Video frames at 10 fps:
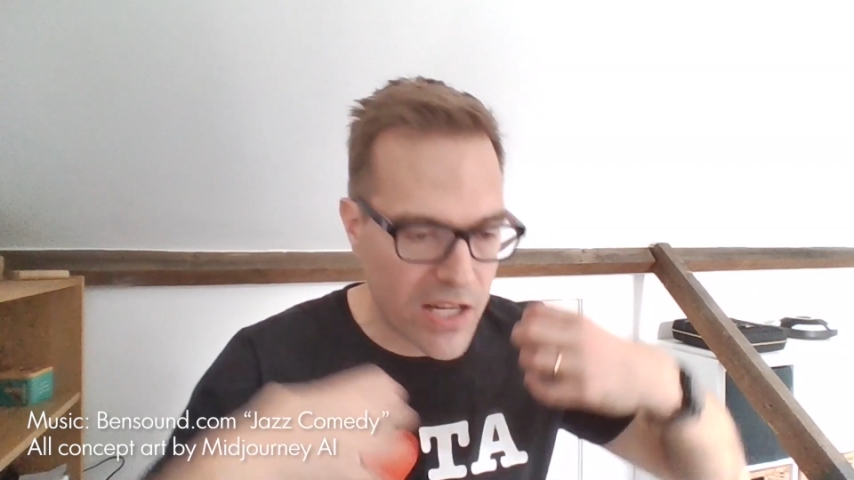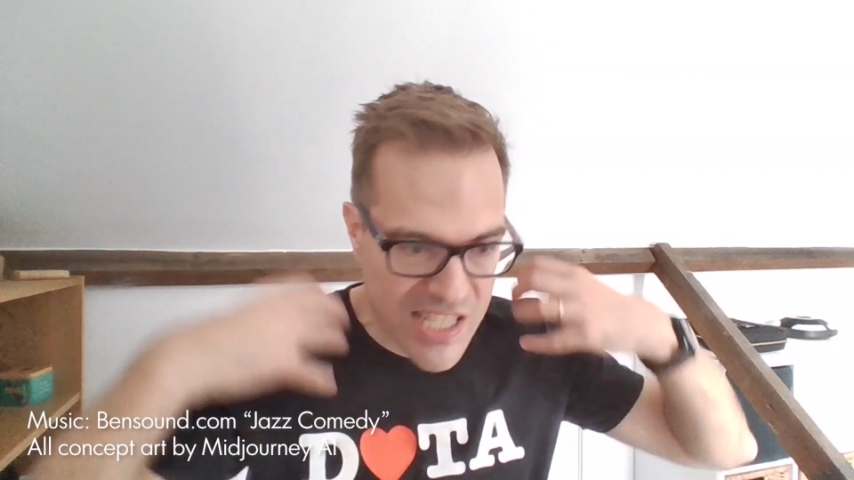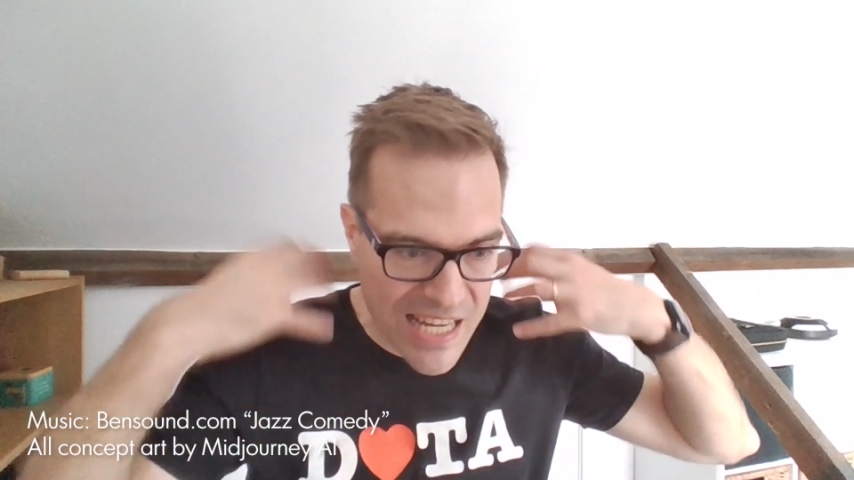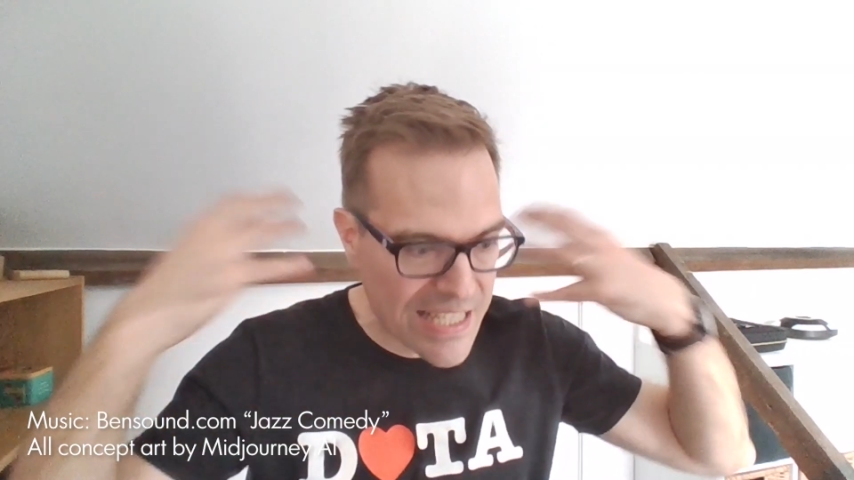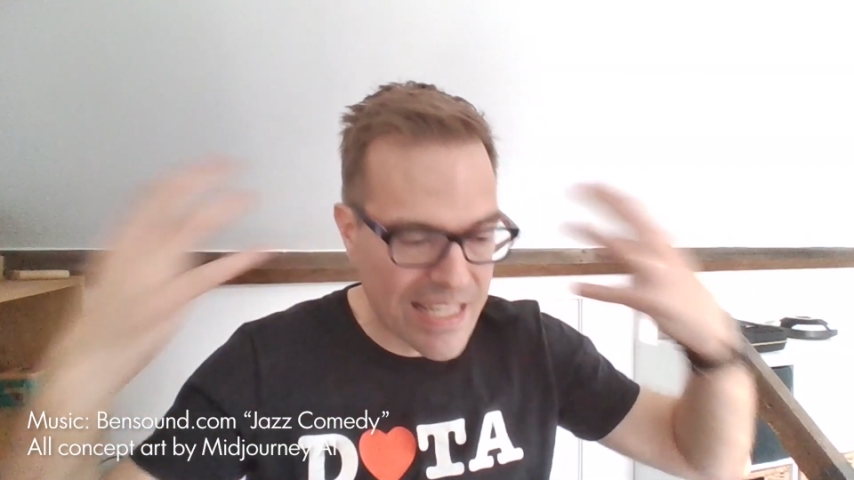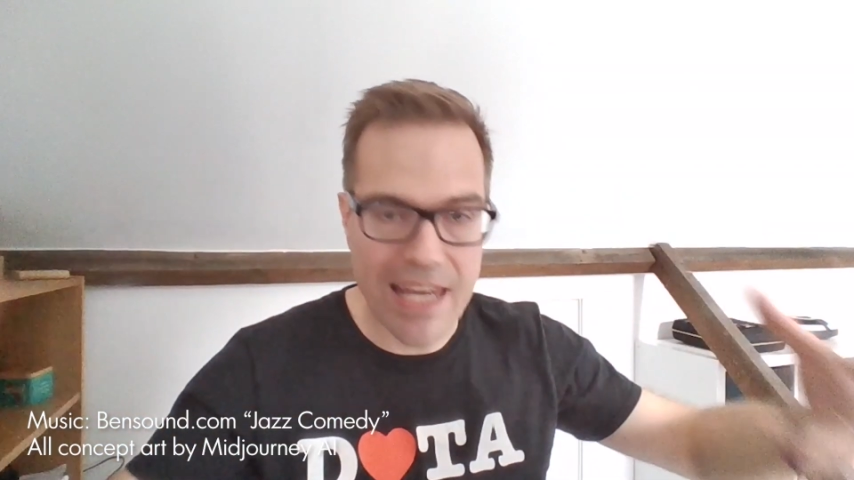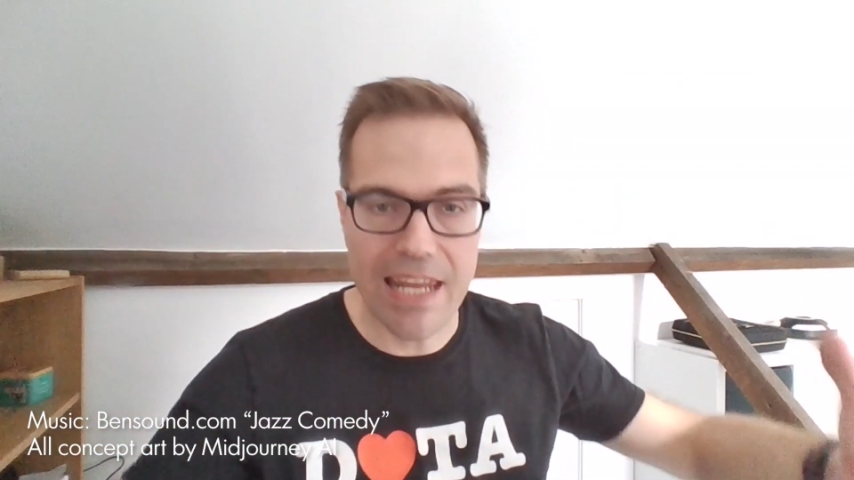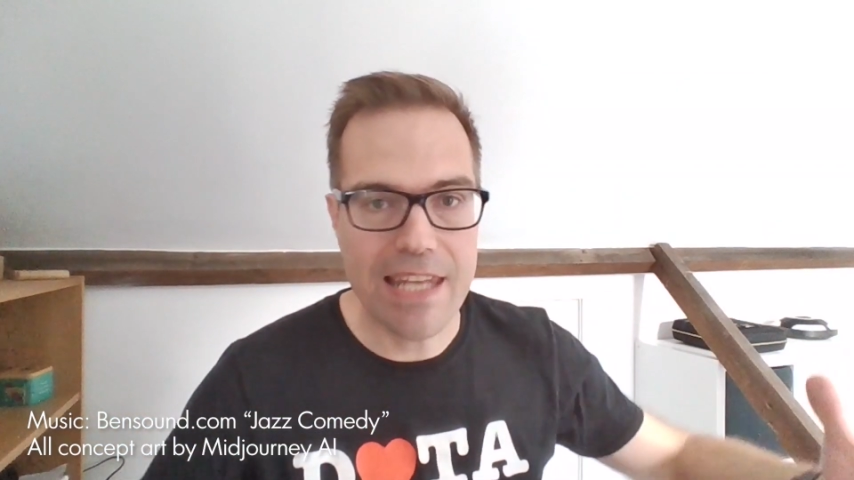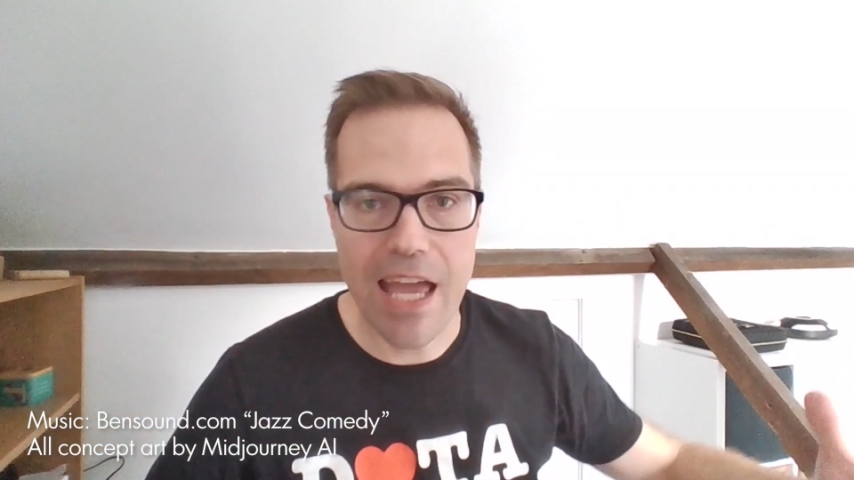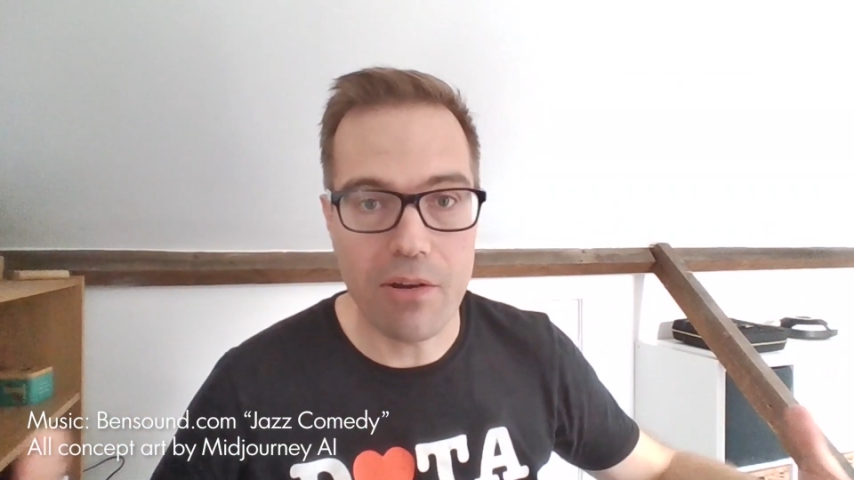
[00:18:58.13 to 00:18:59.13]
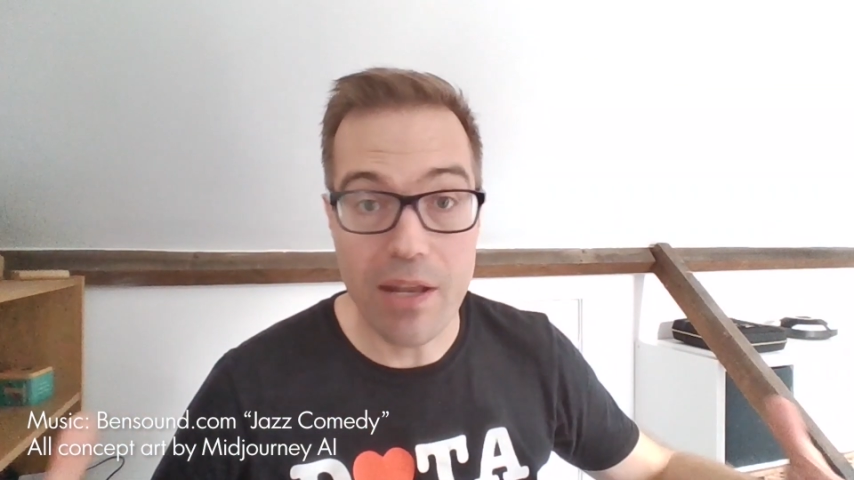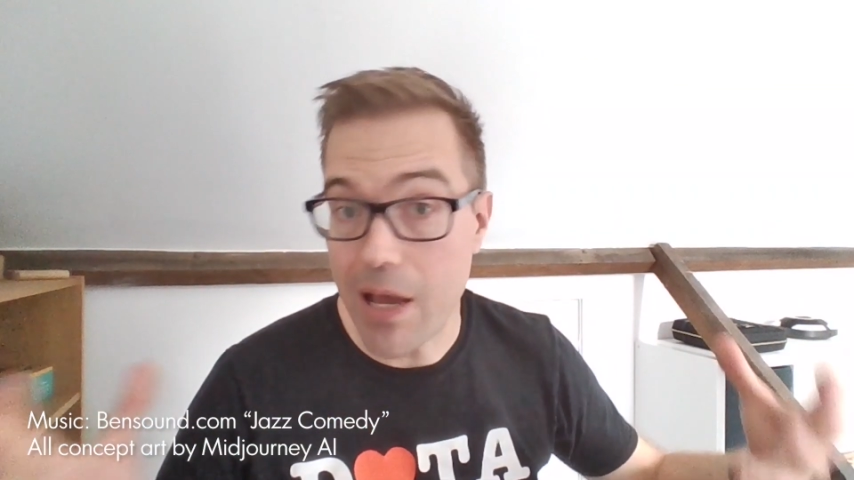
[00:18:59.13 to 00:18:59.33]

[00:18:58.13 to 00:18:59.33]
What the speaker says: and I just had to get it down.